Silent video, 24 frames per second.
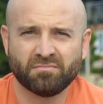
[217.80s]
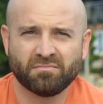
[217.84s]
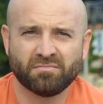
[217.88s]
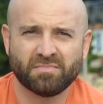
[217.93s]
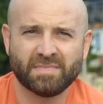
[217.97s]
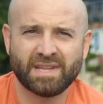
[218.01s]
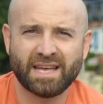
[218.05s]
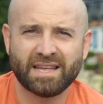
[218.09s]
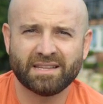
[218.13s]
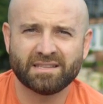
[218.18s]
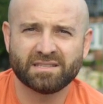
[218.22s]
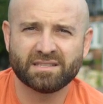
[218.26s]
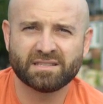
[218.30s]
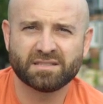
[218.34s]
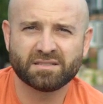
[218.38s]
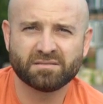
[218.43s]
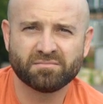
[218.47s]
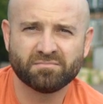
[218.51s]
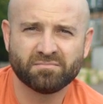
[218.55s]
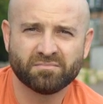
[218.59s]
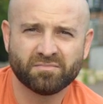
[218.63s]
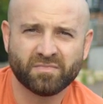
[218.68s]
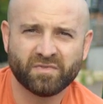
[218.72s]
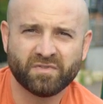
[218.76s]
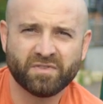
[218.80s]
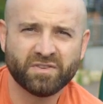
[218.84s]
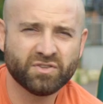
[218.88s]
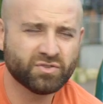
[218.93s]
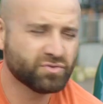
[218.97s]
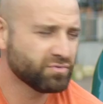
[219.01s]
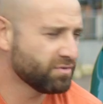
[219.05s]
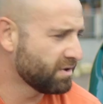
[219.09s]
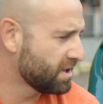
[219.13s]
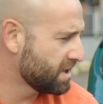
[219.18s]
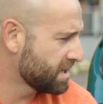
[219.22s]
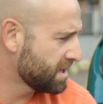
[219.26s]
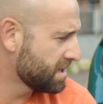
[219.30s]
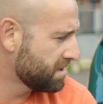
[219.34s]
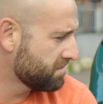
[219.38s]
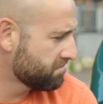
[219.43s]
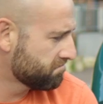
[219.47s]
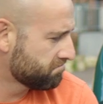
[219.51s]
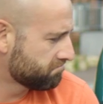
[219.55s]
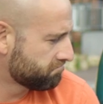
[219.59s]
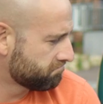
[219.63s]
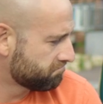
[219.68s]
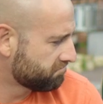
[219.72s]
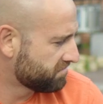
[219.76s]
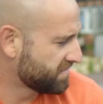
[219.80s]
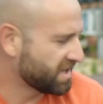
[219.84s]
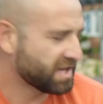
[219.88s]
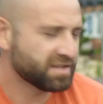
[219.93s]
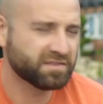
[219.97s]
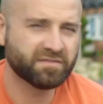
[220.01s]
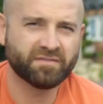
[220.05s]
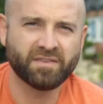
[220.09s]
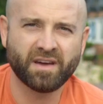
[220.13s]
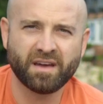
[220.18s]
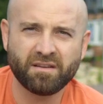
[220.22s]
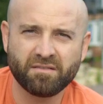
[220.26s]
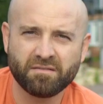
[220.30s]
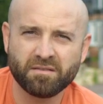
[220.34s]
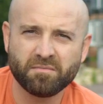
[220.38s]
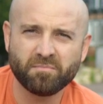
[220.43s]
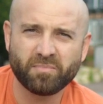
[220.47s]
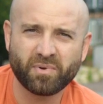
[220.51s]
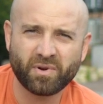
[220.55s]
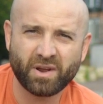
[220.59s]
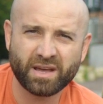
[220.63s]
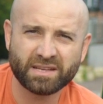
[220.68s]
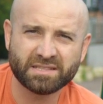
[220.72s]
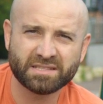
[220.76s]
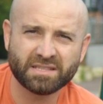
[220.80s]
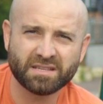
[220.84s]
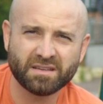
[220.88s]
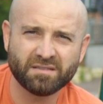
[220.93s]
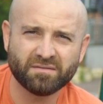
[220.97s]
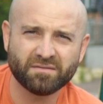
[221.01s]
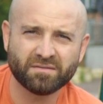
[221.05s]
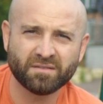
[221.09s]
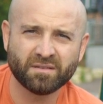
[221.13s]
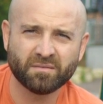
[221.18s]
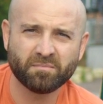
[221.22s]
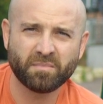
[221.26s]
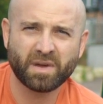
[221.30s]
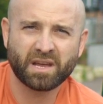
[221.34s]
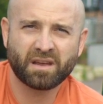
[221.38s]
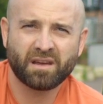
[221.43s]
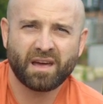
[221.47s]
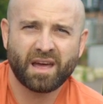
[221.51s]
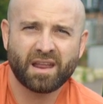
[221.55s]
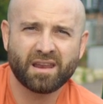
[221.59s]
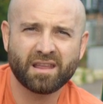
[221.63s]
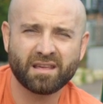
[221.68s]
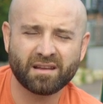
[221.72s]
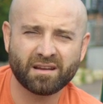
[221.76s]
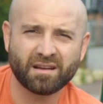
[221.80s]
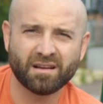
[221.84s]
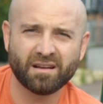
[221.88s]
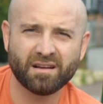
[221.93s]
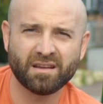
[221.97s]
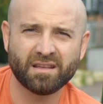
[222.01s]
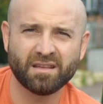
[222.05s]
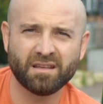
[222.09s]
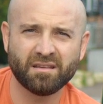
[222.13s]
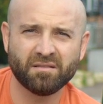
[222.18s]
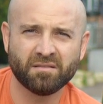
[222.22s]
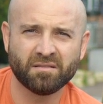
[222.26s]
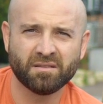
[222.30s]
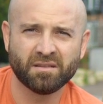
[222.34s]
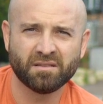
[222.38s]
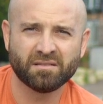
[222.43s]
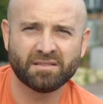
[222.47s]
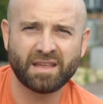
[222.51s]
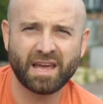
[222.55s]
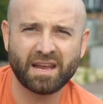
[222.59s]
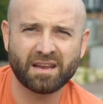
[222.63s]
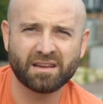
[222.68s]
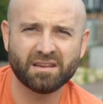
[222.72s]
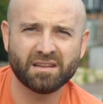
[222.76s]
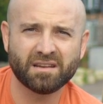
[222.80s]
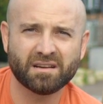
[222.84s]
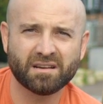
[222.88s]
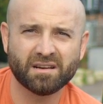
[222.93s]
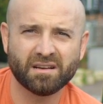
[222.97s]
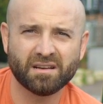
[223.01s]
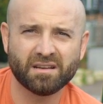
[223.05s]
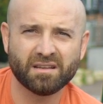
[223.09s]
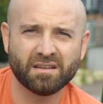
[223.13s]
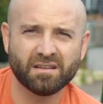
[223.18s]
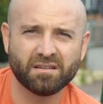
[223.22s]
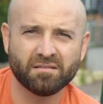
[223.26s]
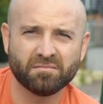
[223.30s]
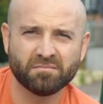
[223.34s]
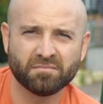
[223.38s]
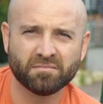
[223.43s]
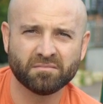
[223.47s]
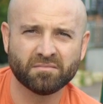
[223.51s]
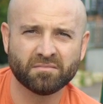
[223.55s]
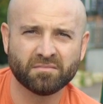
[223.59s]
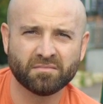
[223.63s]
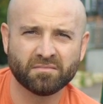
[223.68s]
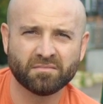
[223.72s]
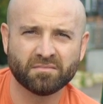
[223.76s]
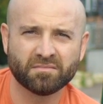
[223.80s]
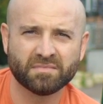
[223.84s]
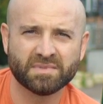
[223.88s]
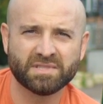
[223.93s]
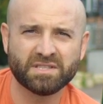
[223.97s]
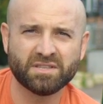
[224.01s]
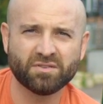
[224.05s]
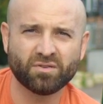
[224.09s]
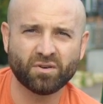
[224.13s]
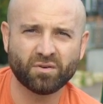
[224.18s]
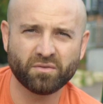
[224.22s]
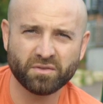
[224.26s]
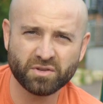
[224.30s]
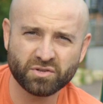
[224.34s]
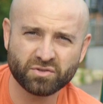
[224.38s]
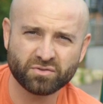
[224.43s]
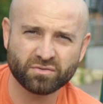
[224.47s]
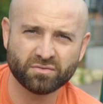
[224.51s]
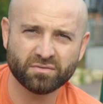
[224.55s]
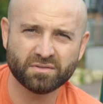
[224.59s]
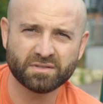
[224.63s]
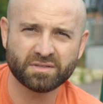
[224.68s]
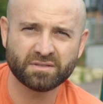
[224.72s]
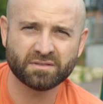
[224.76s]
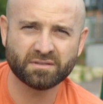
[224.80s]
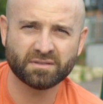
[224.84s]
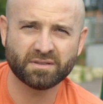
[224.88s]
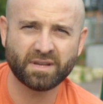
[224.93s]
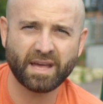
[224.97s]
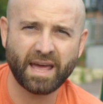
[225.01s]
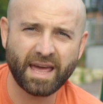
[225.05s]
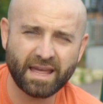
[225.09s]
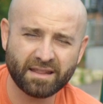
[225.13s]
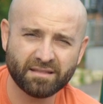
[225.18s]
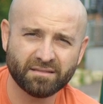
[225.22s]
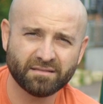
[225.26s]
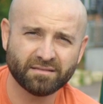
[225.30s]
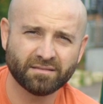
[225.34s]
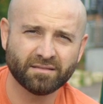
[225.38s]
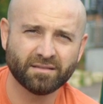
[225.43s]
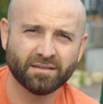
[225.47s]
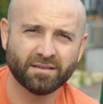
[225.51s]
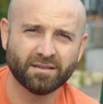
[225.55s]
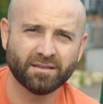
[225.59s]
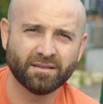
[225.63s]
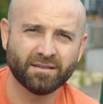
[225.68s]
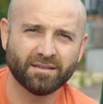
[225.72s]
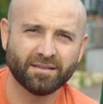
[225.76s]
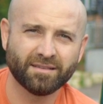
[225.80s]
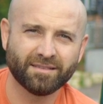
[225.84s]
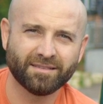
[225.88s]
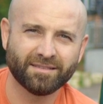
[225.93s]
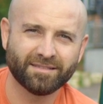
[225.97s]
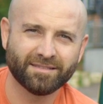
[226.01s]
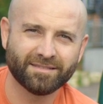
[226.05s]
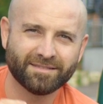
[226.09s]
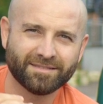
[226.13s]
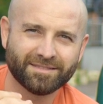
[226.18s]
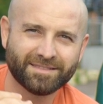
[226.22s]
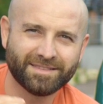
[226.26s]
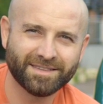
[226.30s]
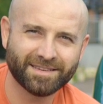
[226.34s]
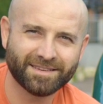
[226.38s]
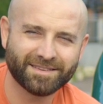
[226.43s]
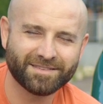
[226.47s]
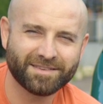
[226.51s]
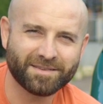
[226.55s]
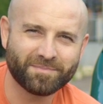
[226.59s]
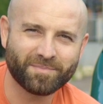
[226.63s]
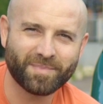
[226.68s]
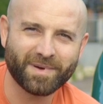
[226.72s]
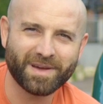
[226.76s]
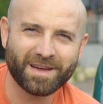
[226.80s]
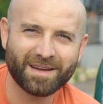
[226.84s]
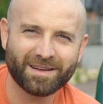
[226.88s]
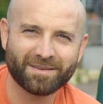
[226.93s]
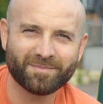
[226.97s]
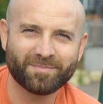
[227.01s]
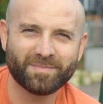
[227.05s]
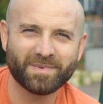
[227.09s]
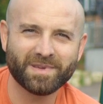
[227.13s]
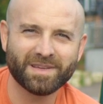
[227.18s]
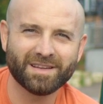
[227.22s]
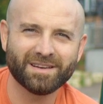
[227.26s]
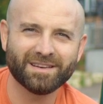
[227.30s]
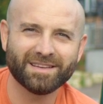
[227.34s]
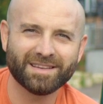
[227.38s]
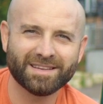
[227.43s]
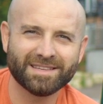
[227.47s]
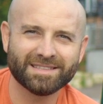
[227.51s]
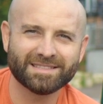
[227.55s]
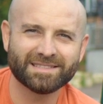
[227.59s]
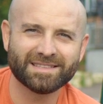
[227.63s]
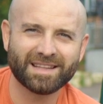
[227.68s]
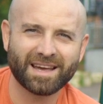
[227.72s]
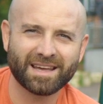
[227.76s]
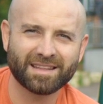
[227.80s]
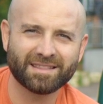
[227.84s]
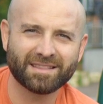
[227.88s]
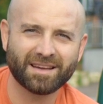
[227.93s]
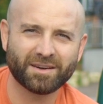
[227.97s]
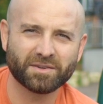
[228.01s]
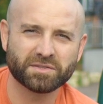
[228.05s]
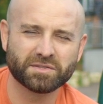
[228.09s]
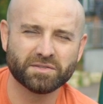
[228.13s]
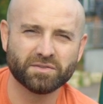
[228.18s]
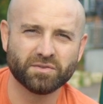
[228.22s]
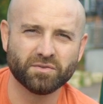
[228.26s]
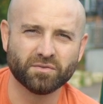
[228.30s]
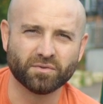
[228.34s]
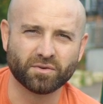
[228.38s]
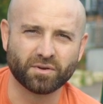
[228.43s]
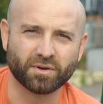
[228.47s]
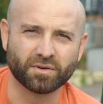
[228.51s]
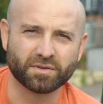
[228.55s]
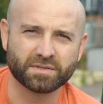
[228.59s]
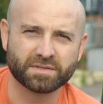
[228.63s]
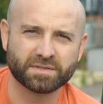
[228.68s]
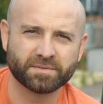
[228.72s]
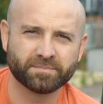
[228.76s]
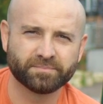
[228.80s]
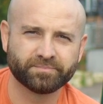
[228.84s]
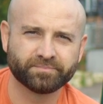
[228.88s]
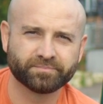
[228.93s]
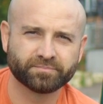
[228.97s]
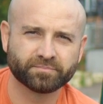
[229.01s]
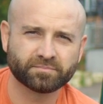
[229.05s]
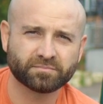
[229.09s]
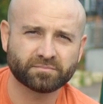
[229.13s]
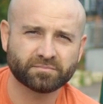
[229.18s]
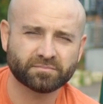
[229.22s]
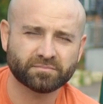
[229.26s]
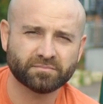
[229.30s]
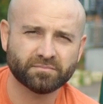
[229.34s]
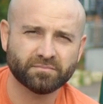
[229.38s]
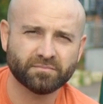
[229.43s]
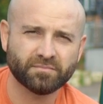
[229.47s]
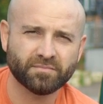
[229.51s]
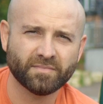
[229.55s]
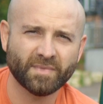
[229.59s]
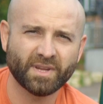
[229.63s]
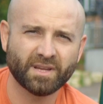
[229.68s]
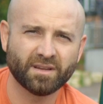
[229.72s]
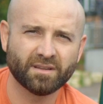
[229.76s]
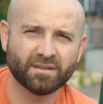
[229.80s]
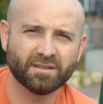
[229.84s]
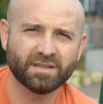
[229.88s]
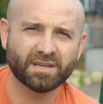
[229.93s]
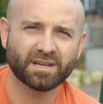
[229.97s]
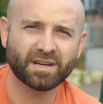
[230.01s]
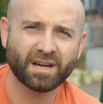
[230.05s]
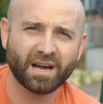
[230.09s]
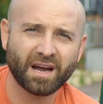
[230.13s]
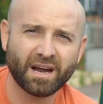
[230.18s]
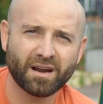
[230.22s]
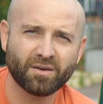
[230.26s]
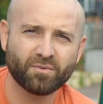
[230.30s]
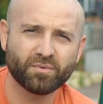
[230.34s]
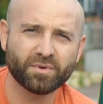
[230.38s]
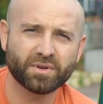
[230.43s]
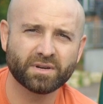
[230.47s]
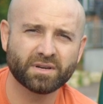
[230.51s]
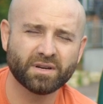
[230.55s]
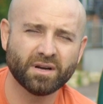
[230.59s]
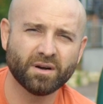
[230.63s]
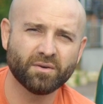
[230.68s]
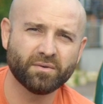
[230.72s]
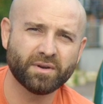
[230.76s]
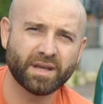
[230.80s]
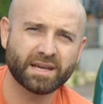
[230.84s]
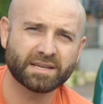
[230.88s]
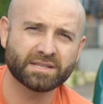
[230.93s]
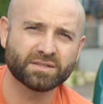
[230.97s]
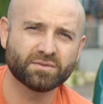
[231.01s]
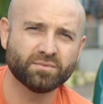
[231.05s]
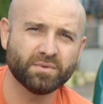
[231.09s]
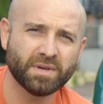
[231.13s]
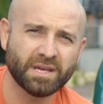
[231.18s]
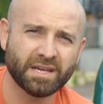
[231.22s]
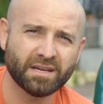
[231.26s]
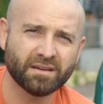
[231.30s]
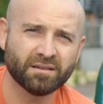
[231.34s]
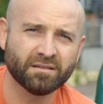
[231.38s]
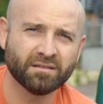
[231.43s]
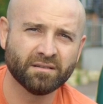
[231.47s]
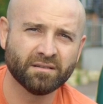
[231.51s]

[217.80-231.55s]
that's visually not very impressive, mechanically, technically zero issues, and the repair bill is 9,000 euros. The car will go next week